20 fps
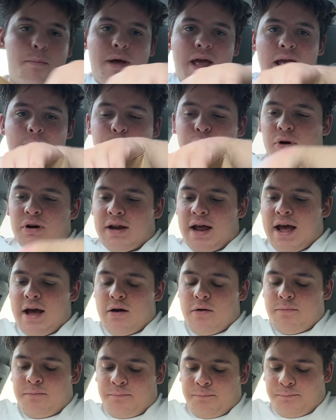paper
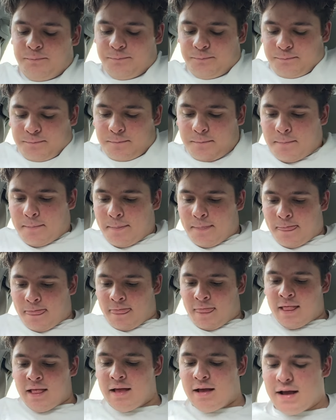down
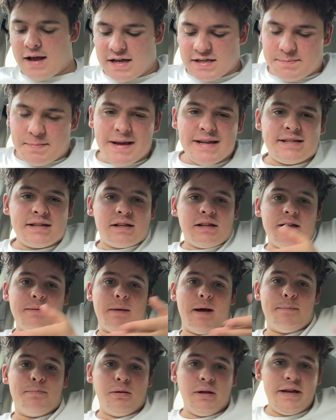as basically
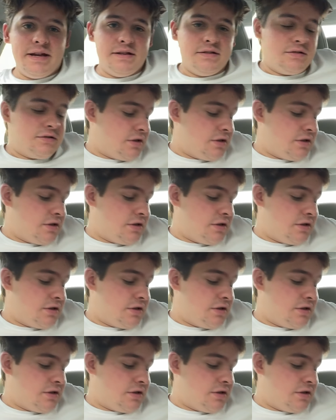my plate.